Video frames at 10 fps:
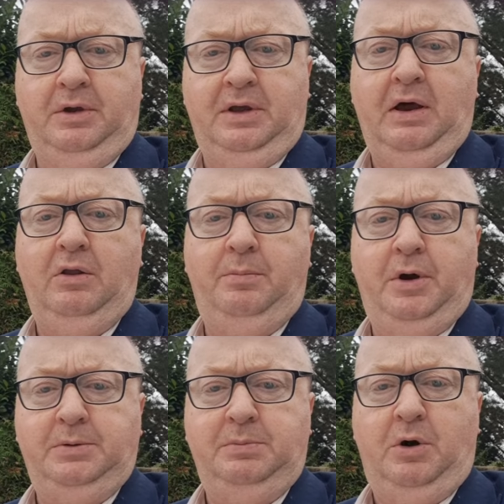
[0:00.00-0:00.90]
get on the
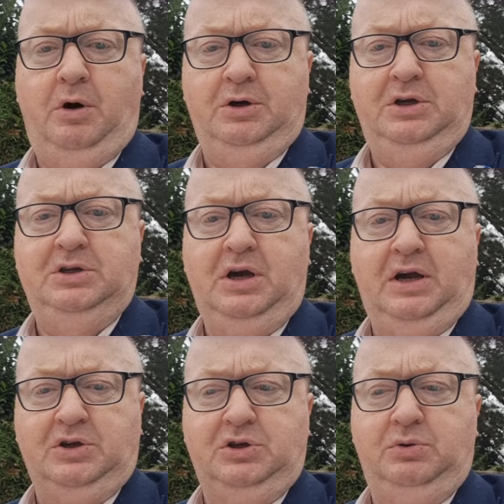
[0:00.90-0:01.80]
property market
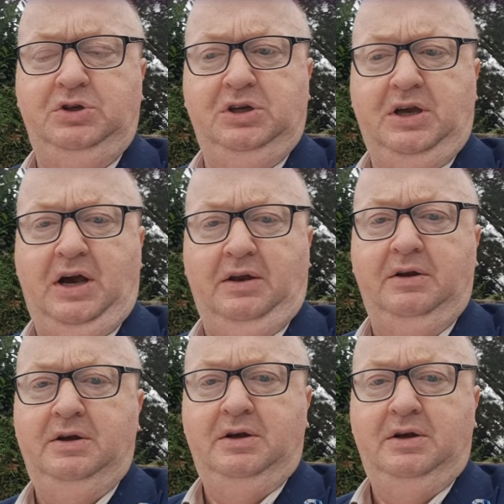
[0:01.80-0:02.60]
as soon as you can.